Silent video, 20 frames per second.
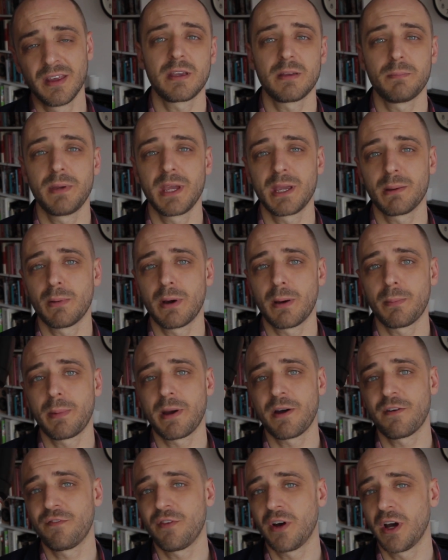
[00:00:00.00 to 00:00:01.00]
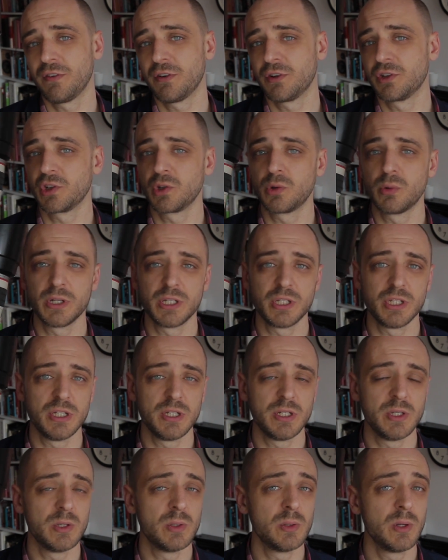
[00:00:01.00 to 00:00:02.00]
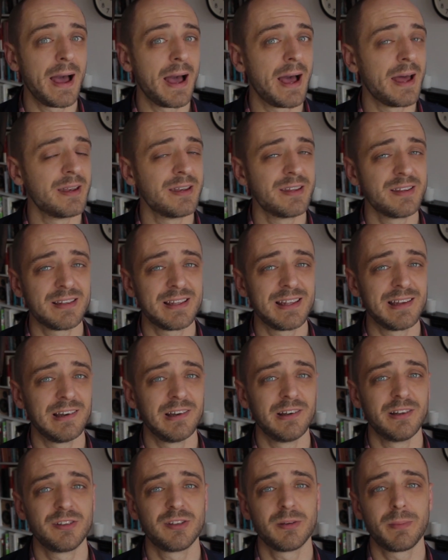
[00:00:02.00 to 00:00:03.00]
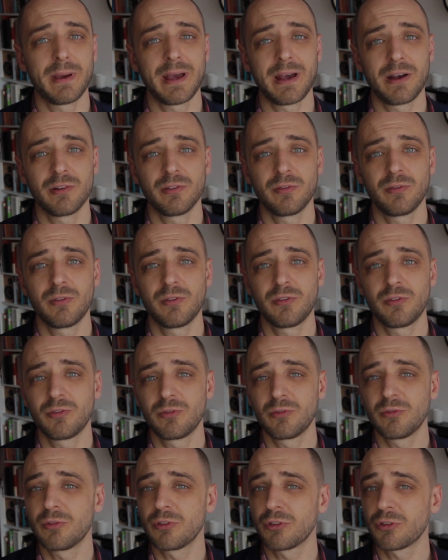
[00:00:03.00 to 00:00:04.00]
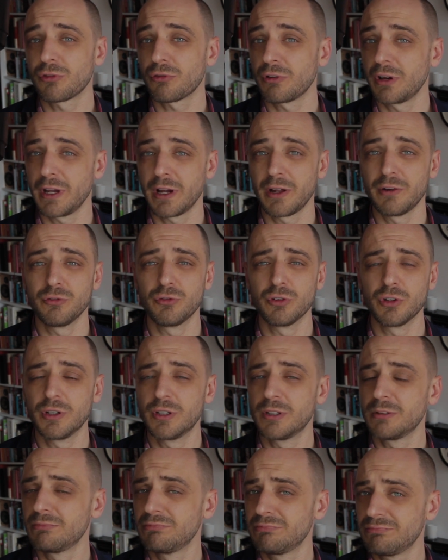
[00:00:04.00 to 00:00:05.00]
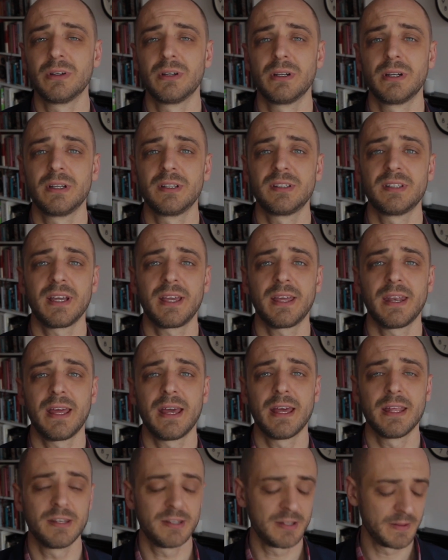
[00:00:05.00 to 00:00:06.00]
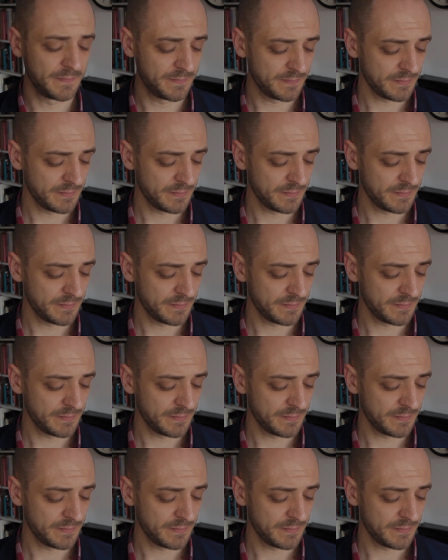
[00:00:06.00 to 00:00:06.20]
You can pick them up about 500 quid new and as little as about 300 second hand.